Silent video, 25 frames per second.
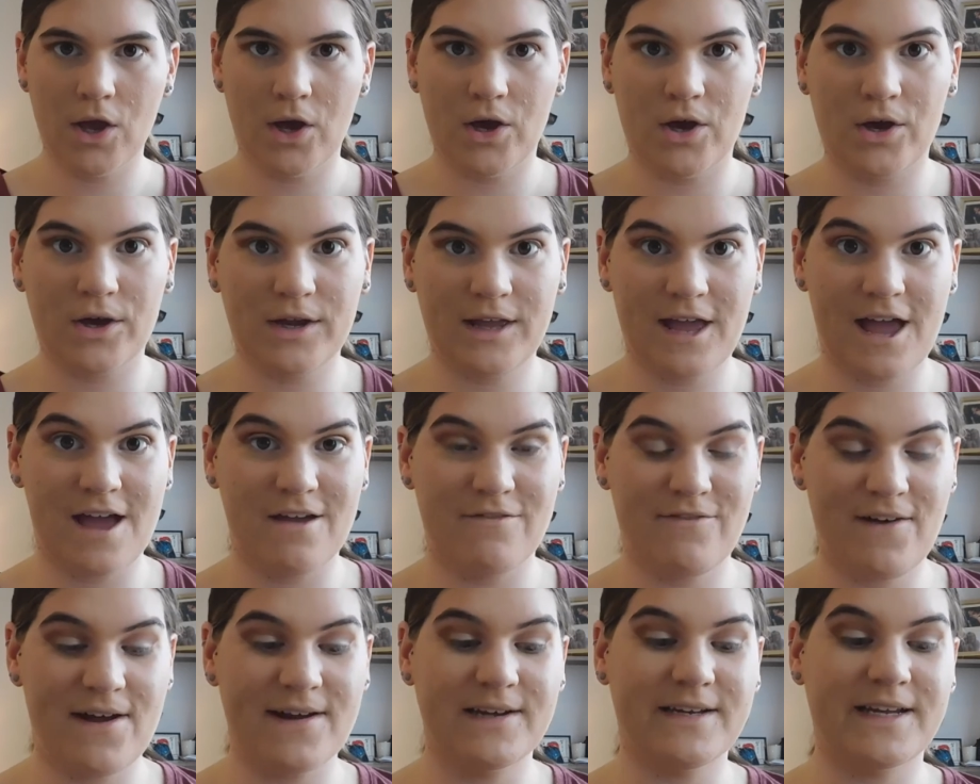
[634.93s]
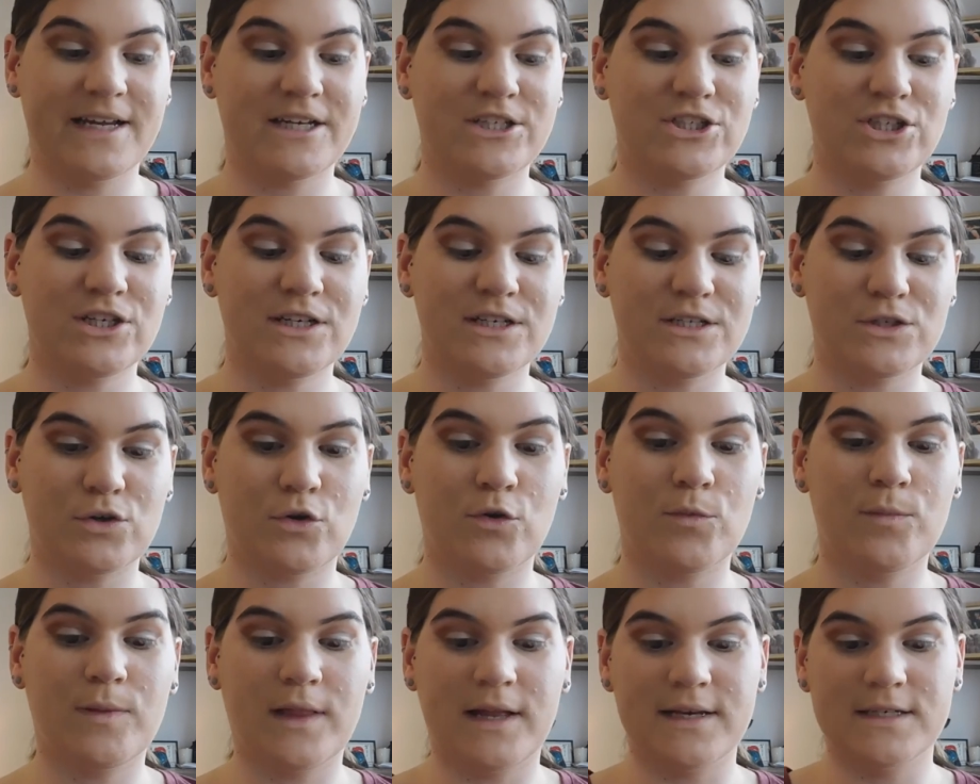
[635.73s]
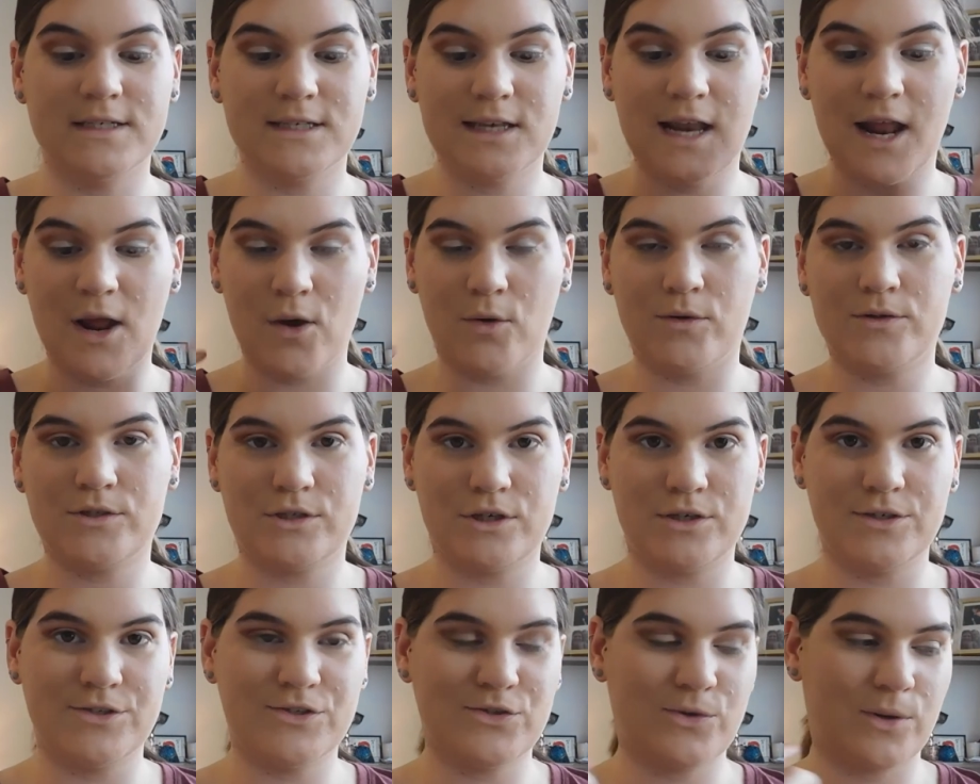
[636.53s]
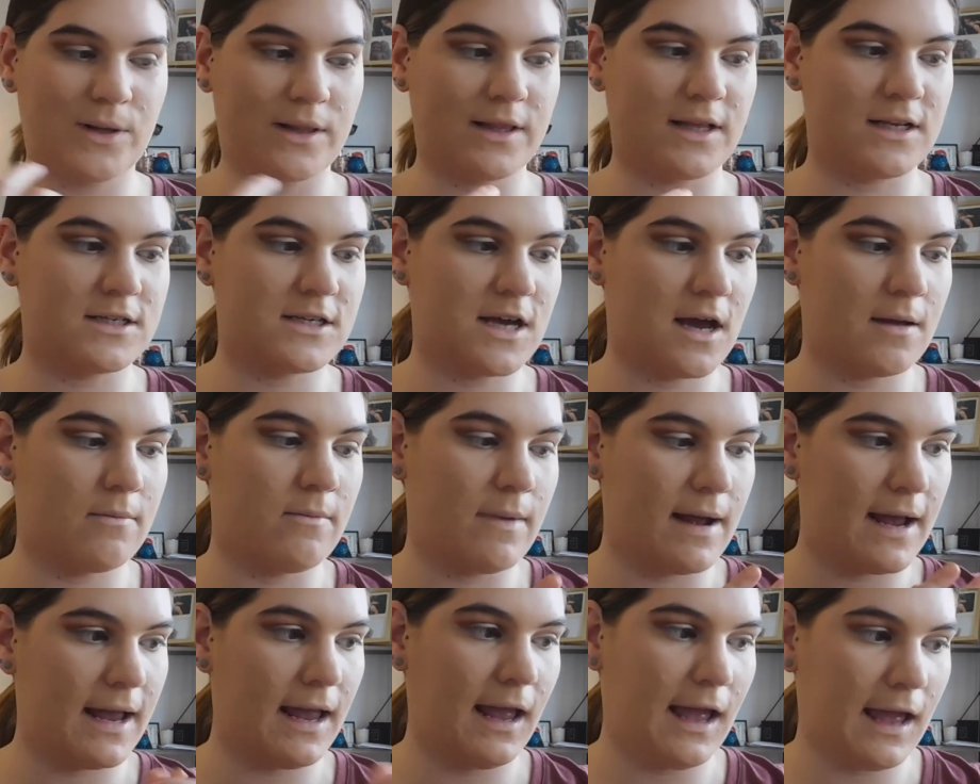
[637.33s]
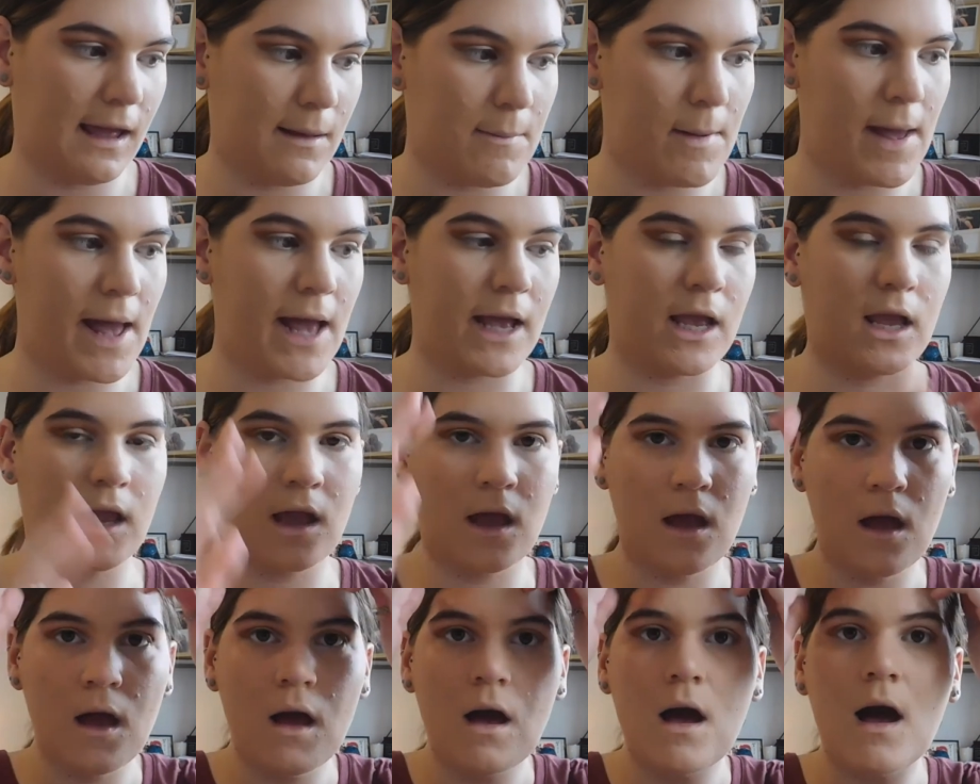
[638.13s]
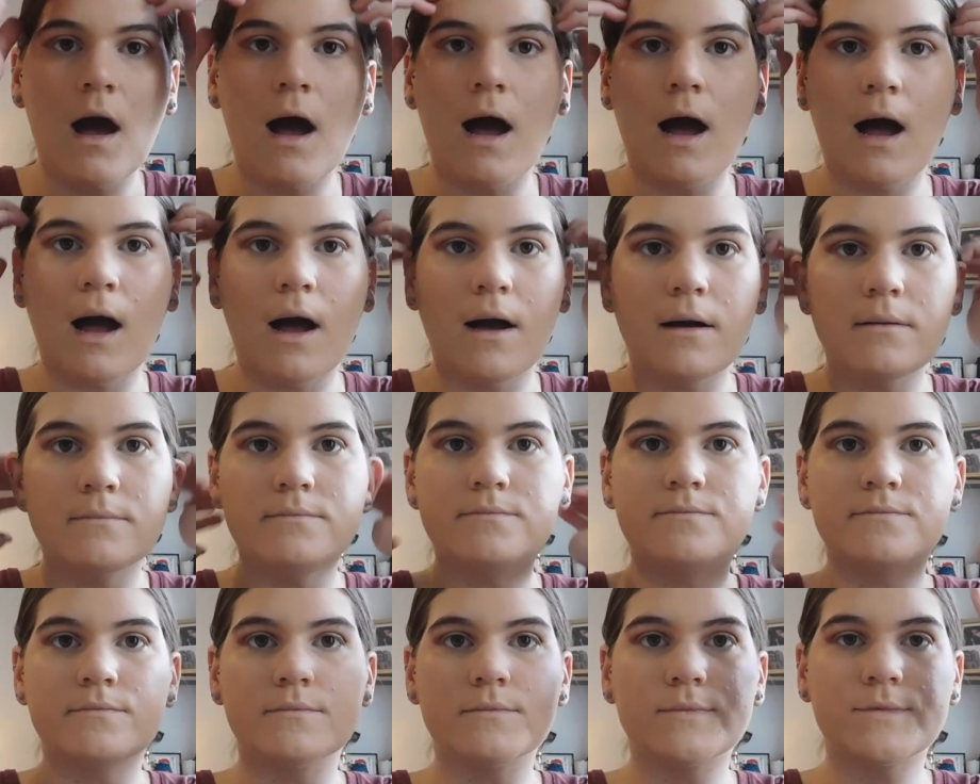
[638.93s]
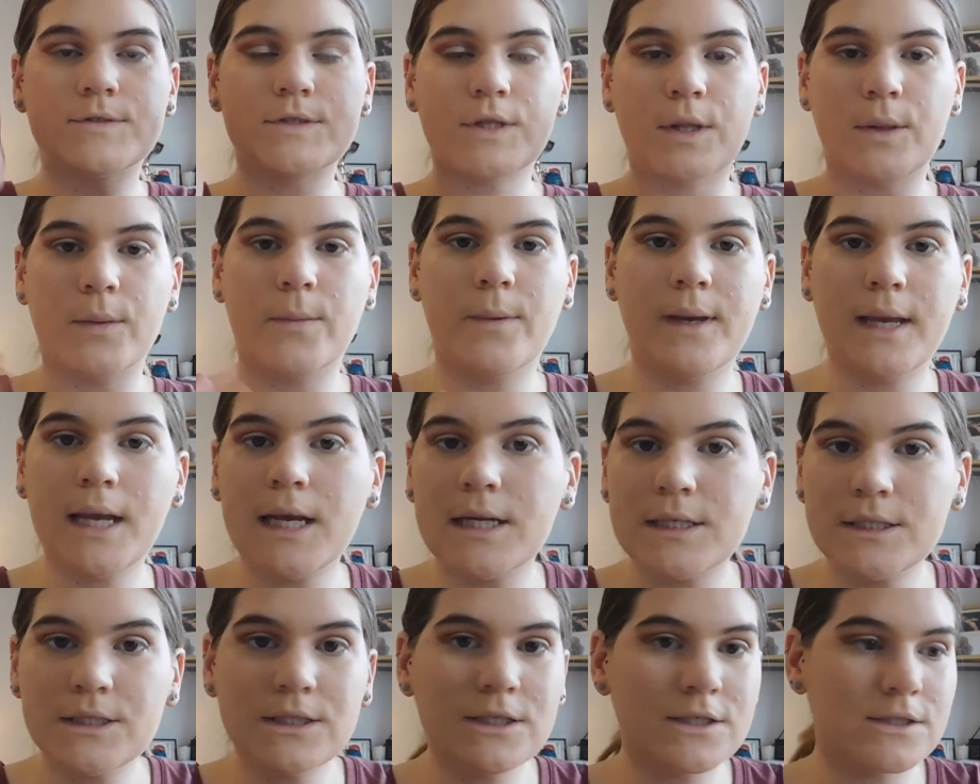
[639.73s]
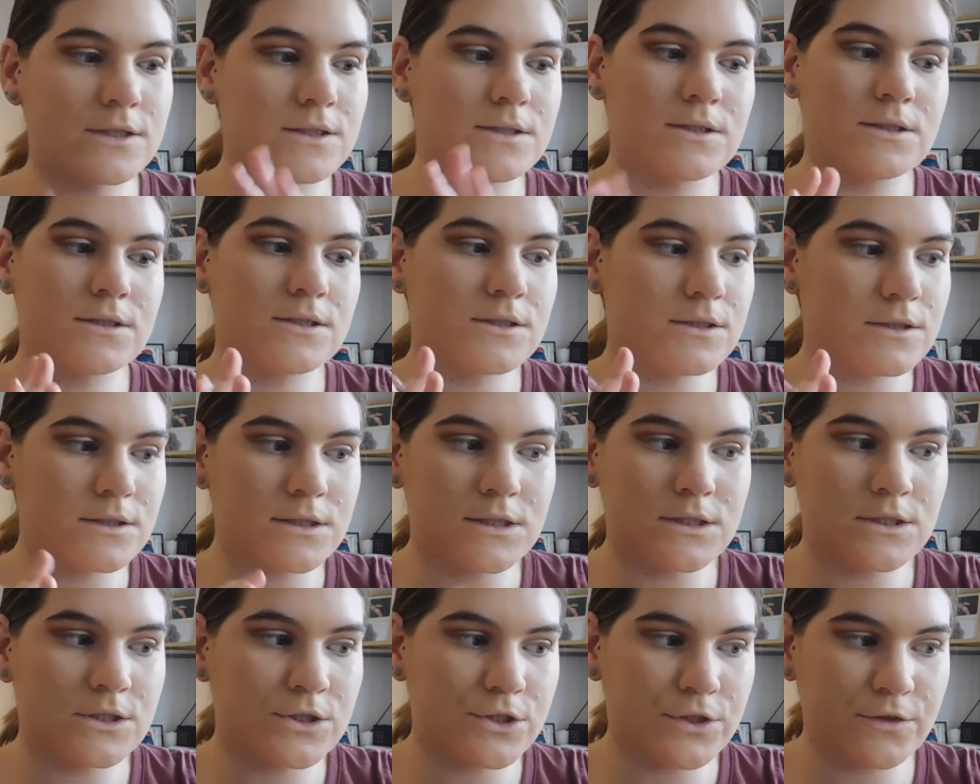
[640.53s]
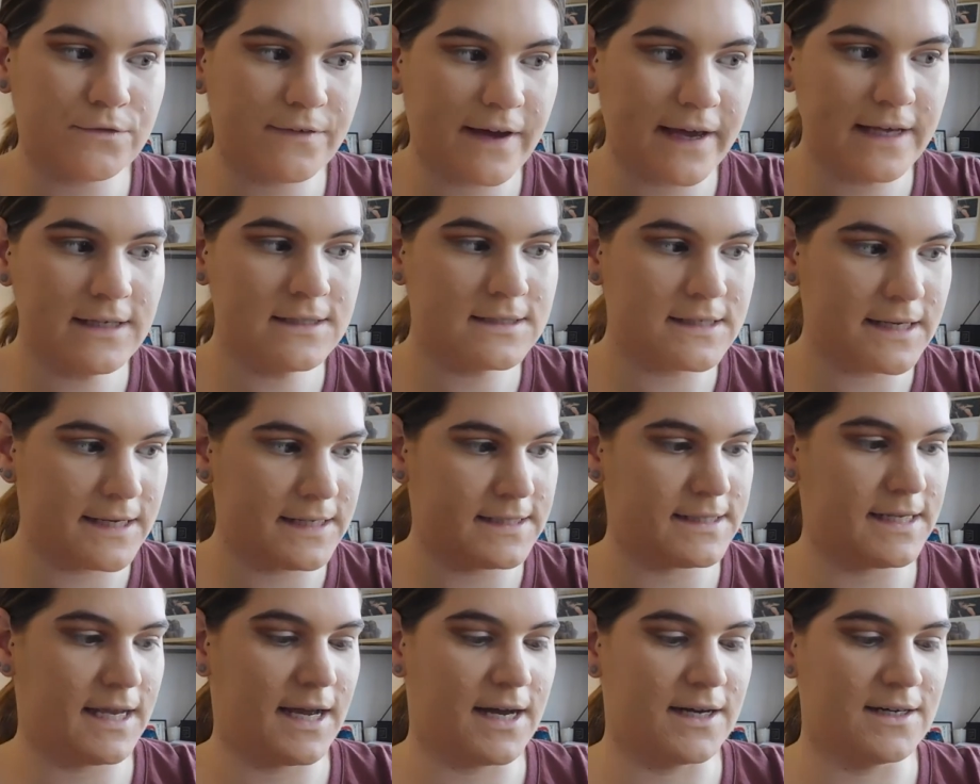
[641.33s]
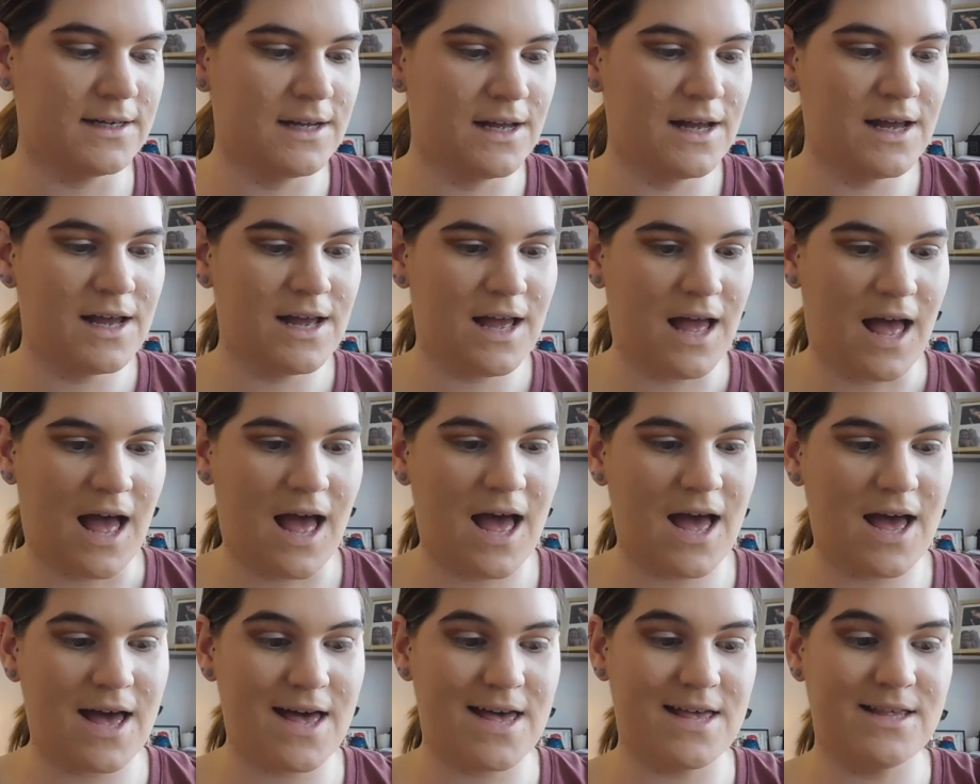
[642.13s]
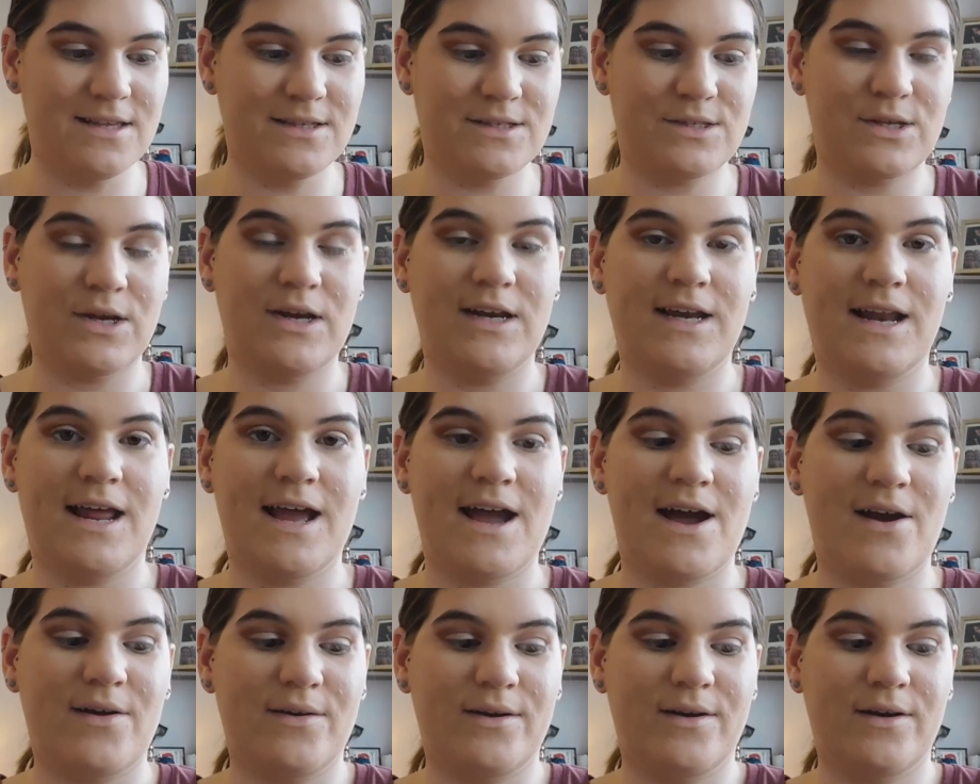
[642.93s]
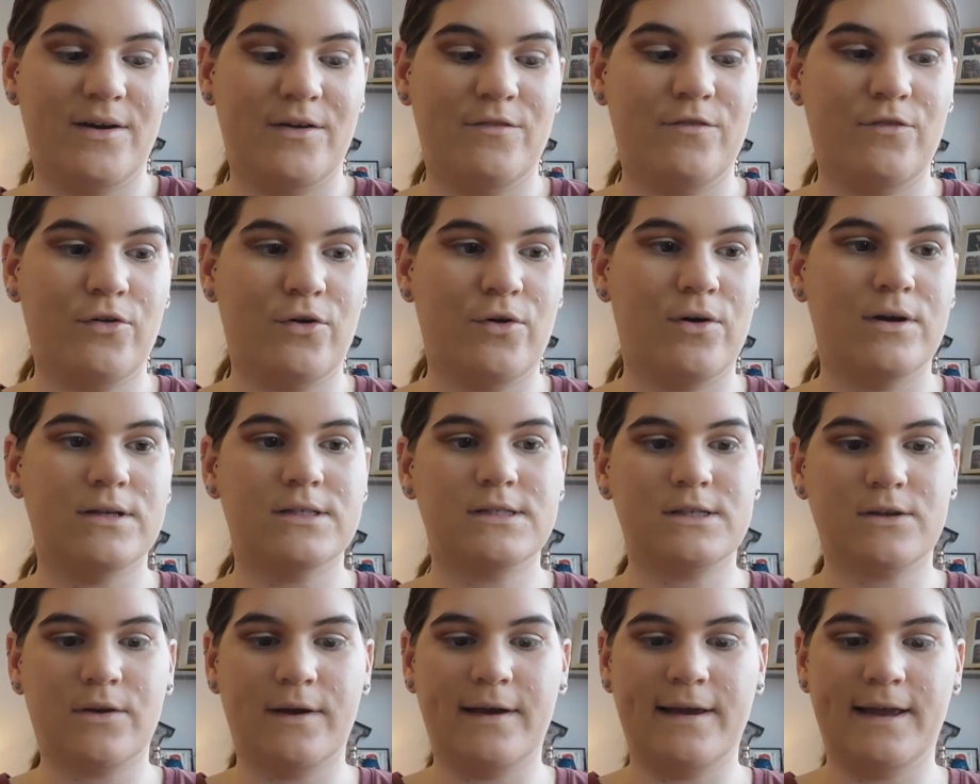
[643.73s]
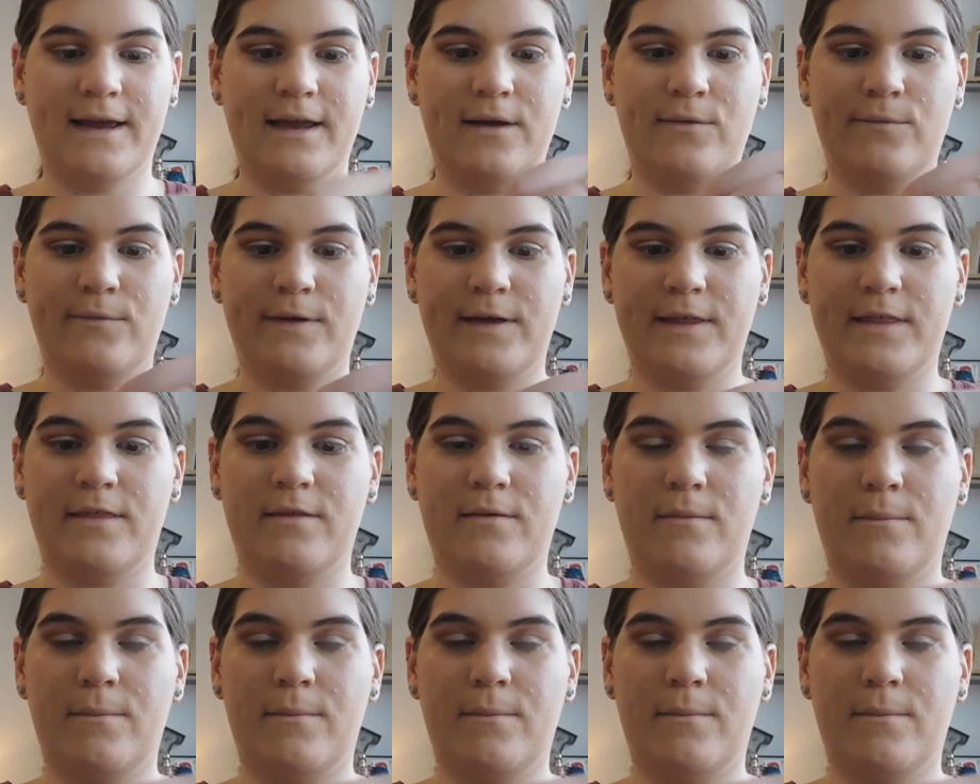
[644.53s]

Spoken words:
Okay, foundation is all blended. I also just quickly tied my hair back so that we can do the face easier. So now, of course, going in with